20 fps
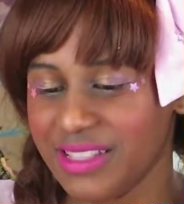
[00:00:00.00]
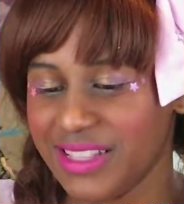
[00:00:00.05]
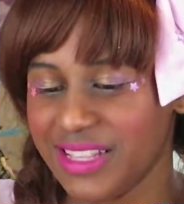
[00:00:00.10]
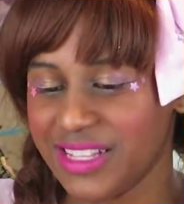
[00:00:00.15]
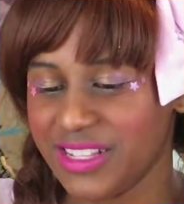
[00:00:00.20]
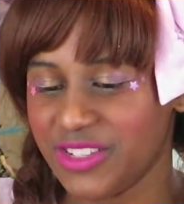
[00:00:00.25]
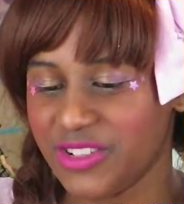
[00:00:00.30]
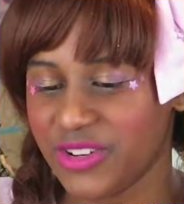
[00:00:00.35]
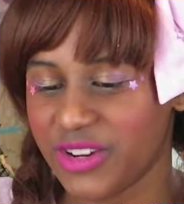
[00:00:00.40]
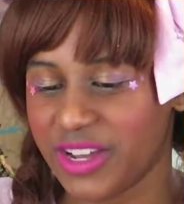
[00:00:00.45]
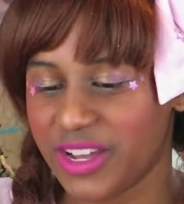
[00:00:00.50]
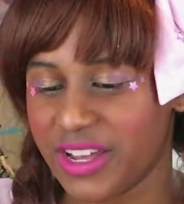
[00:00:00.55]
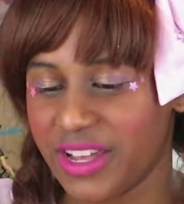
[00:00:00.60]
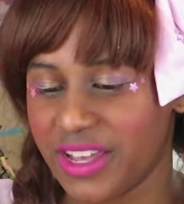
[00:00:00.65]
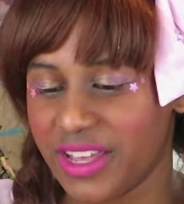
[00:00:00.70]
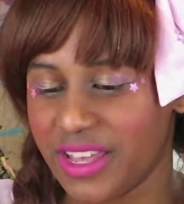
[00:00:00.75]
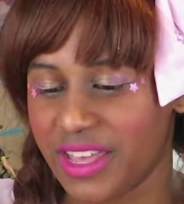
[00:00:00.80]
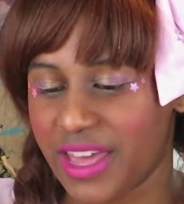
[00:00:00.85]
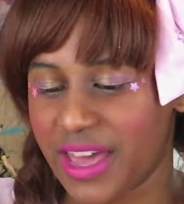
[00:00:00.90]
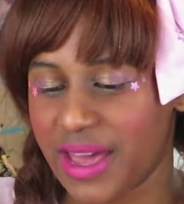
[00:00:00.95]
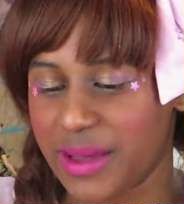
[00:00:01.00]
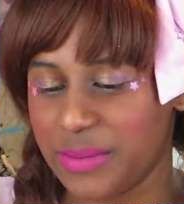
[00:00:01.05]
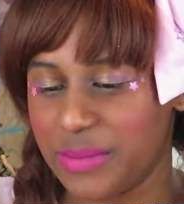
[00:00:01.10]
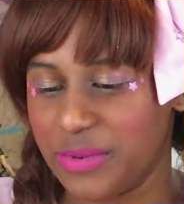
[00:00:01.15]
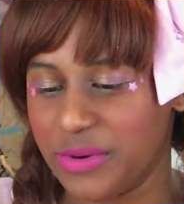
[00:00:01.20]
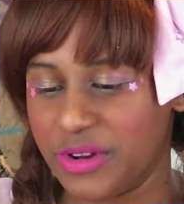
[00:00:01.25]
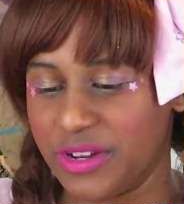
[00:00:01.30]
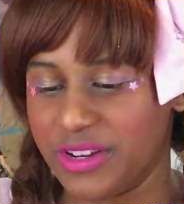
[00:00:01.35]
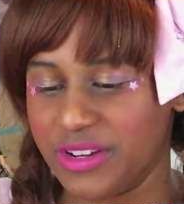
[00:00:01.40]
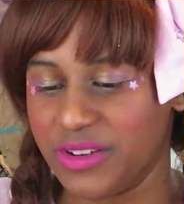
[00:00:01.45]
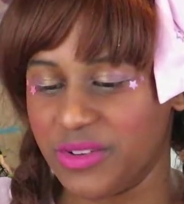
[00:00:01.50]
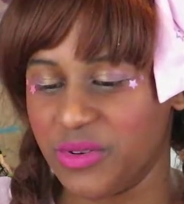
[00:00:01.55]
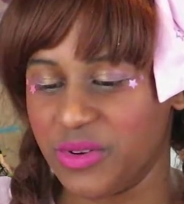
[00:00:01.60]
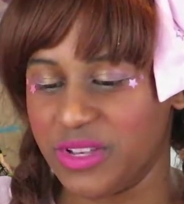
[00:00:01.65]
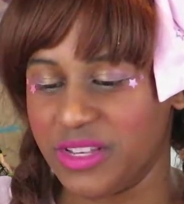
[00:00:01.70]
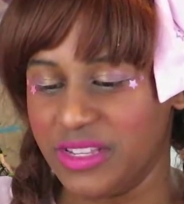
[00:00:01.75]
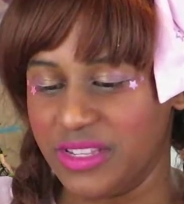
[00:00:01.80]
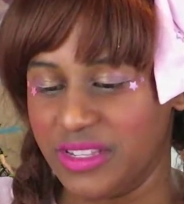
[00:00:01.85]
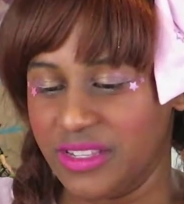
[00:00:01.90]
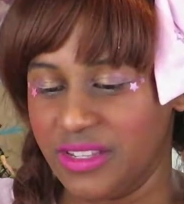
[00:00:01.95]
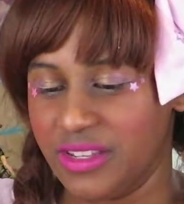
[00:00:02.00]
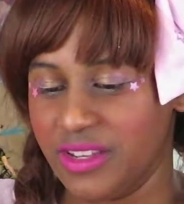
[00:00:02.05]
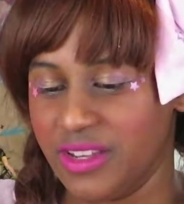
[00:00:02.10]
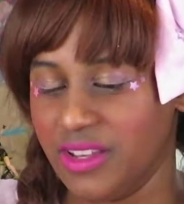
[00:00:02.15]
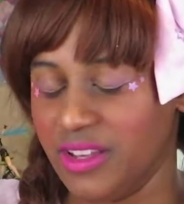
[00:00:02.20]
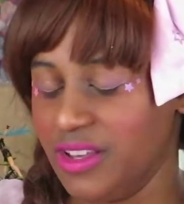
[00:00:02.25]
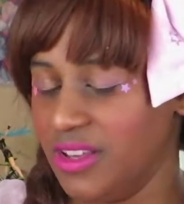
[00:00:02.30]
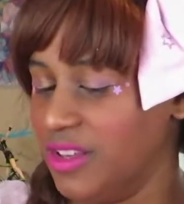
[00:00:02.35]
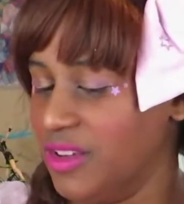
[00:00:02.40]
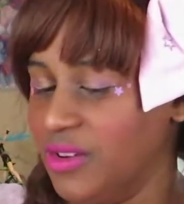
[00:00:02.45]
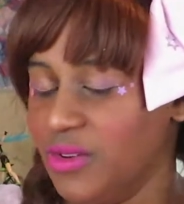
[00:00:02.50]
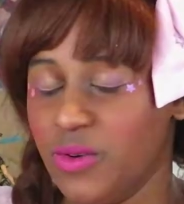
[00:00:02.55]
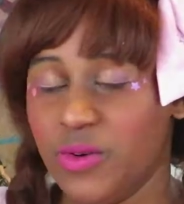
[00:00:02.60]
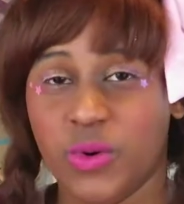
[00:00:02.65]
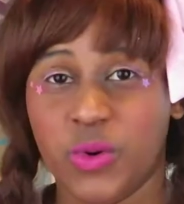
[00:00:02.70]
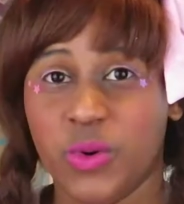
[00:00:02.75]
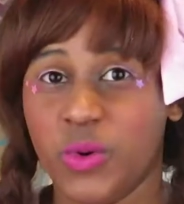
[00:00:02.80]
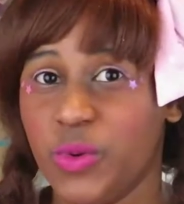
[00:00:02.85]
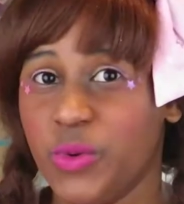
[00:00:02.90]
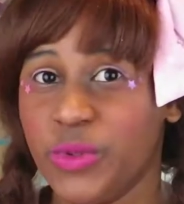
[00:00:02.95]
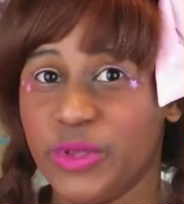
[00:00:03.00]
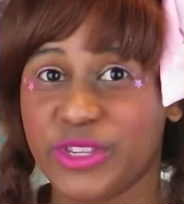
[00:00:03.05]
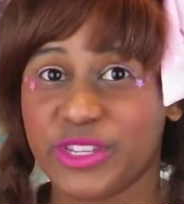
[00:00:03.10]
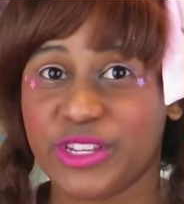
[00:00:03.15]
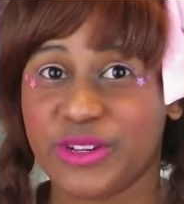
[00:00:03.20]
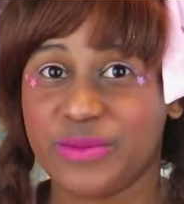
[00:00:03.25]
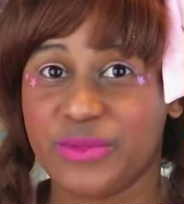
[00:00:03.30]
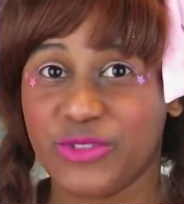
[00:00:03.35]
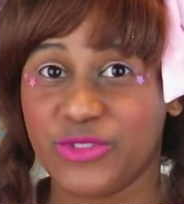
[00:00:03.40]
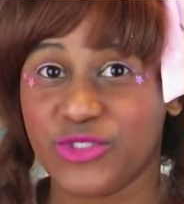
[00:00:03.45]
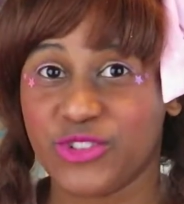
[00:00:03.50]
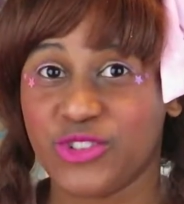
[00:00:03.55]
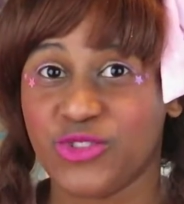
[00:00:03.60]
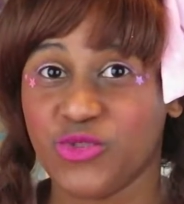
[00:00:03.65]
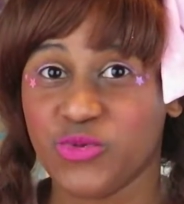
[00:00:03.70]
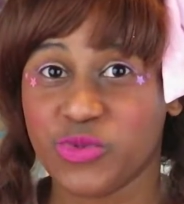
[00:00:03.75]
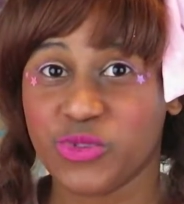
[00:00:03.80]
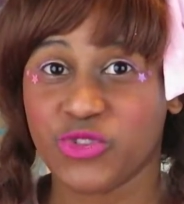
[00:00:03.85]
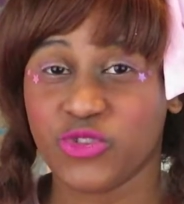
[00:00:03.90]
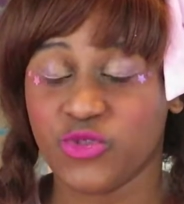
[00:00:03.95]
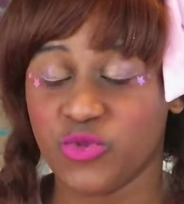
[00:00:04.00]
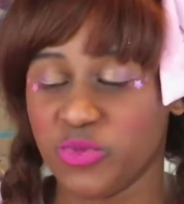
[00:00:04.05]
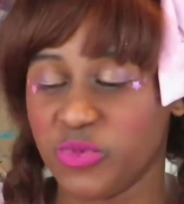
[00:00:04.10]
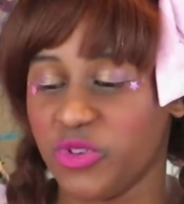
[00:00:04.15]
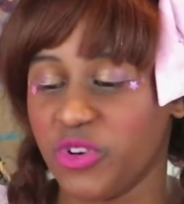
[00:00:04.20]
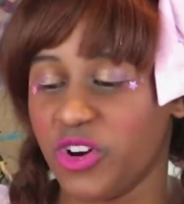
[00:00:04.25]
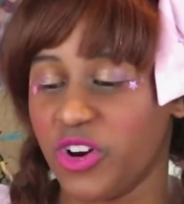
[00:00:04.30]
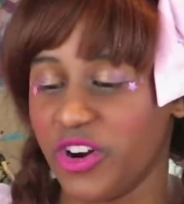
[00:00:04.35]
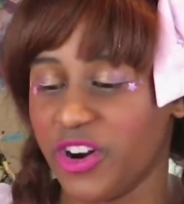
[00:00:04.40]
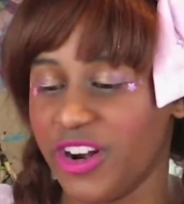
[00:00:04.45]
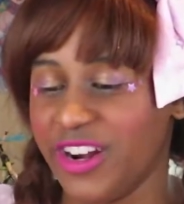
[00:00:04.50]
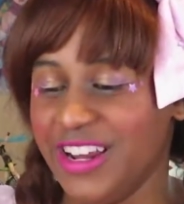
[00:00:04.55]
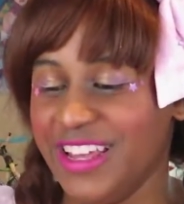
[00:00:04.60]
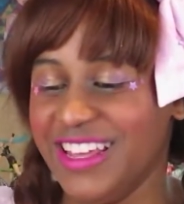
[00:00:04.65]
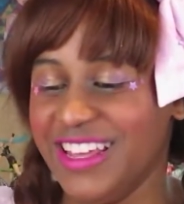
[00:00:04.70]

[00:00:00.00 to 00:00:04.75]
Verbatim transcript: Let's try cat print quiz. Oh, this is gonna be super, super hard.